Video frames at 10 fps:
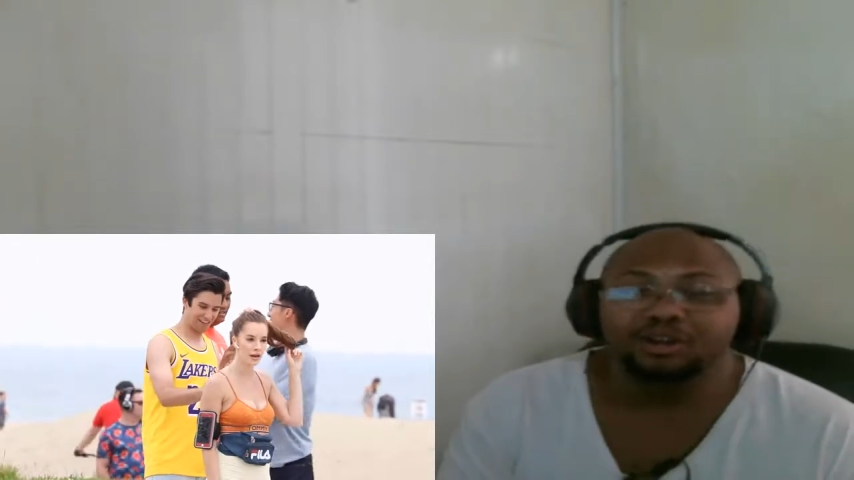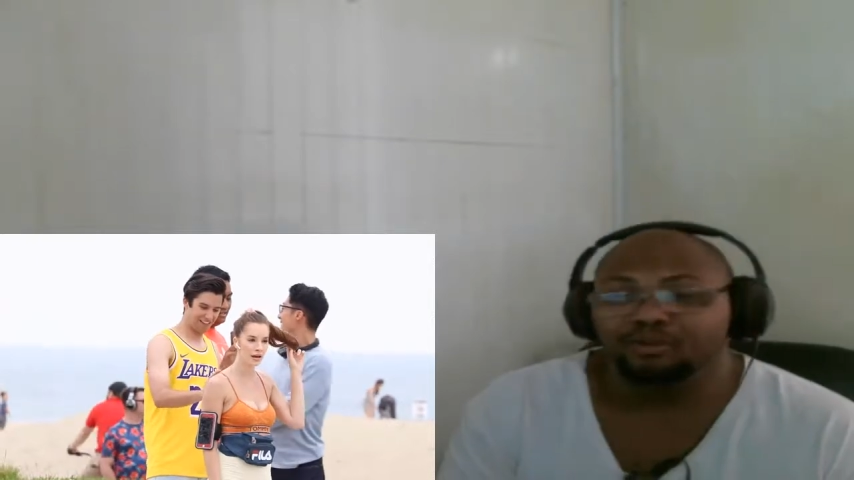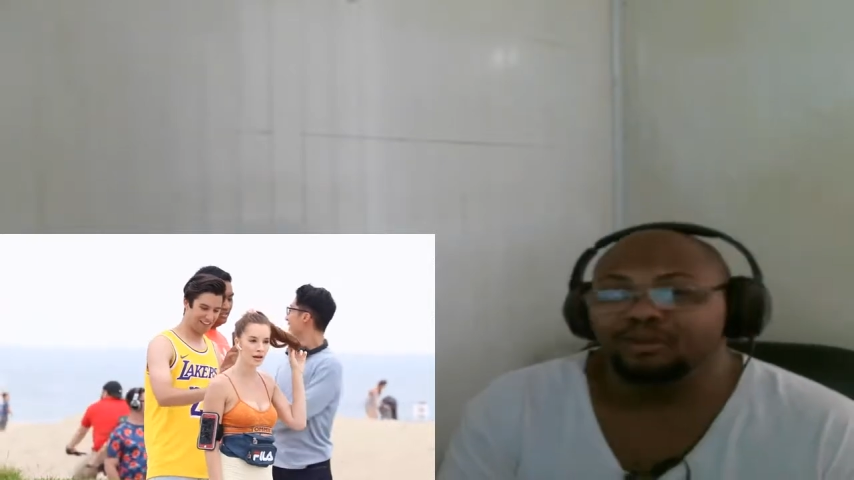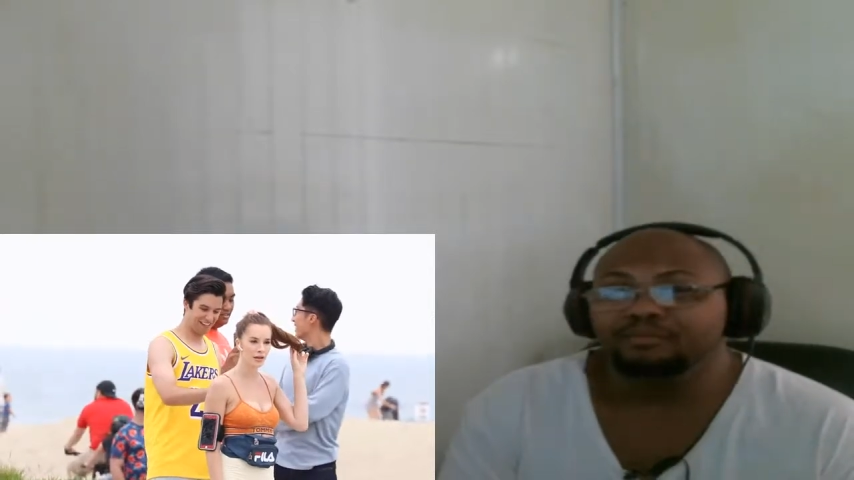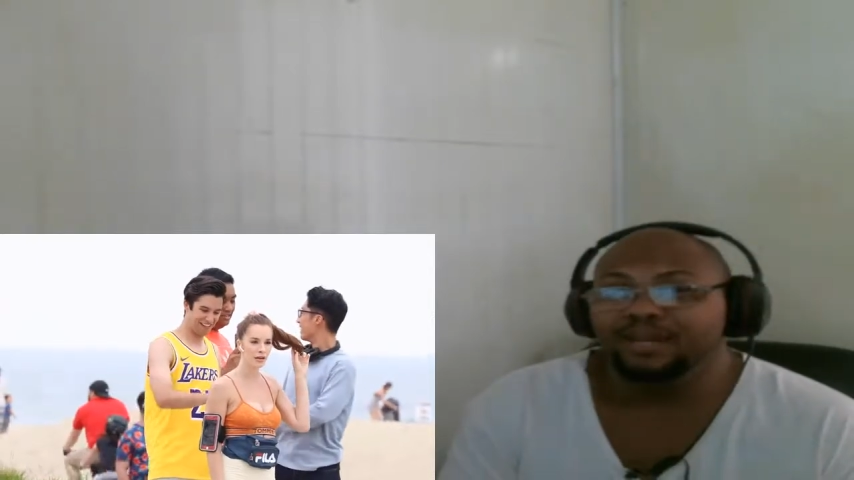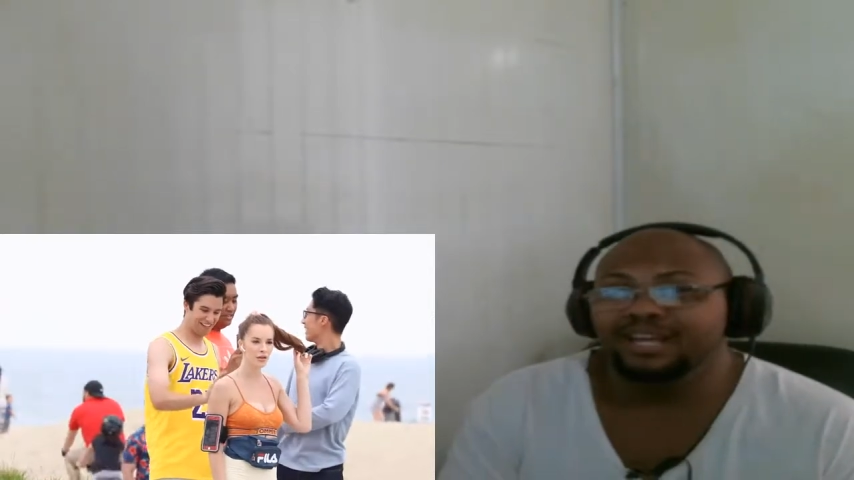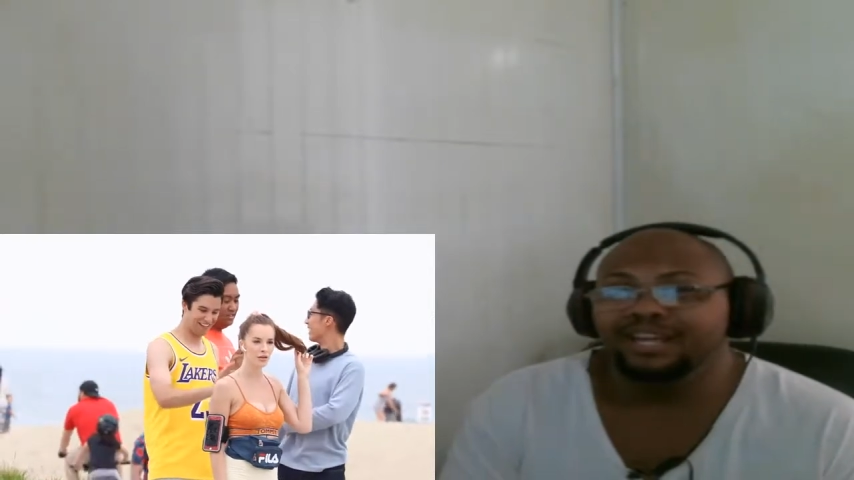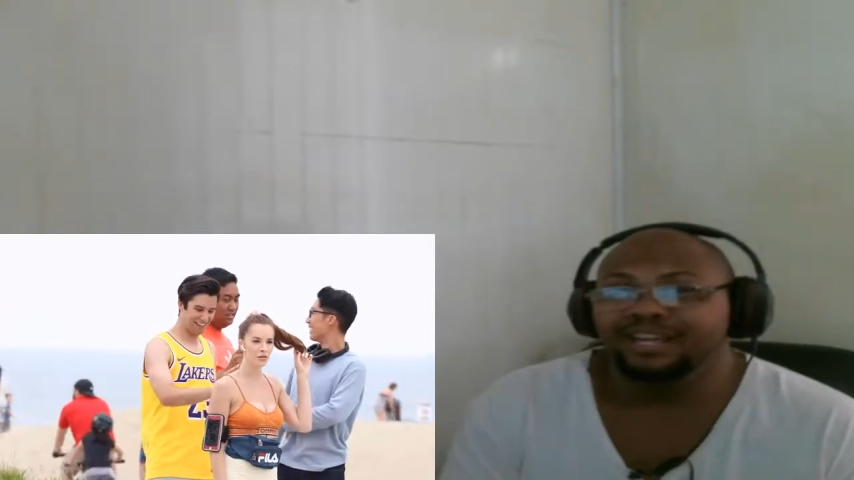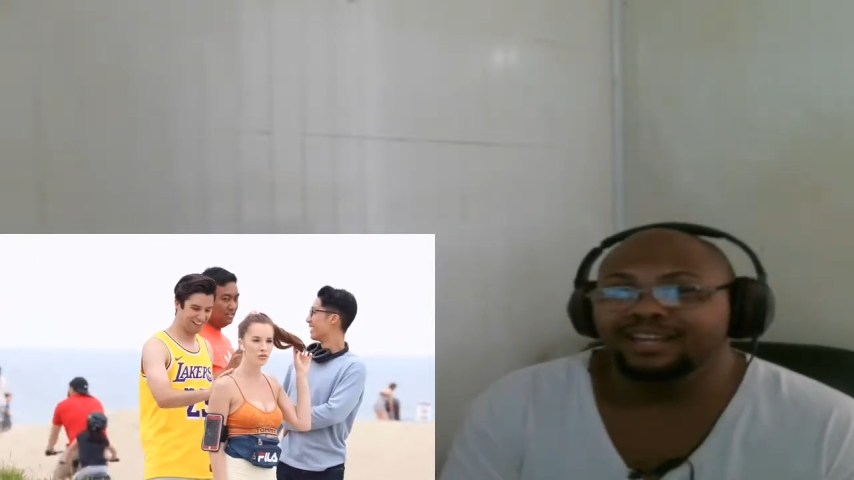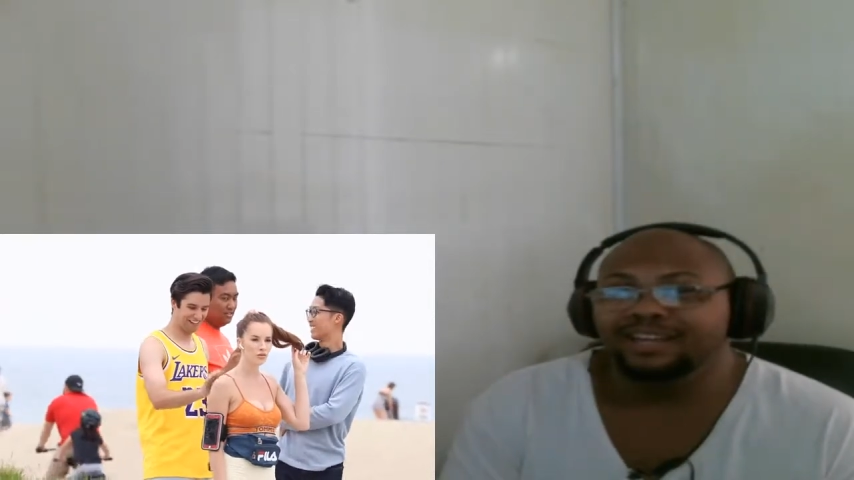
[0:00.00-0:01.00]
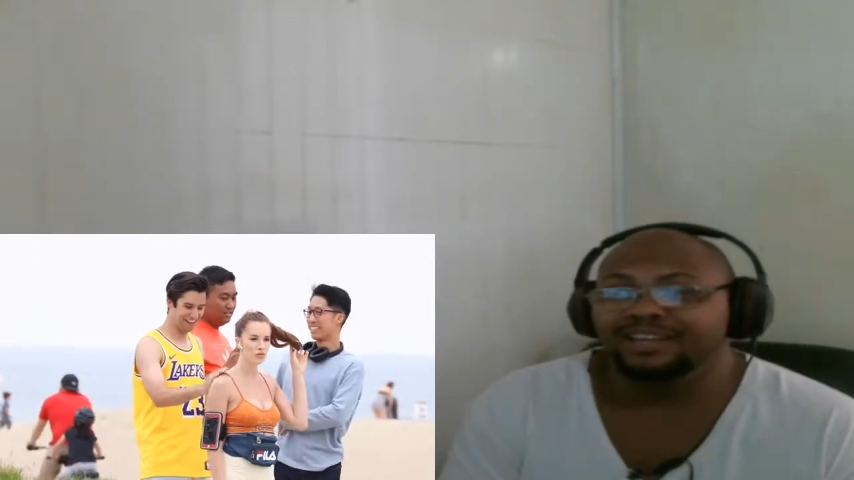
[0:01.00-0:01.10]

knowing me, you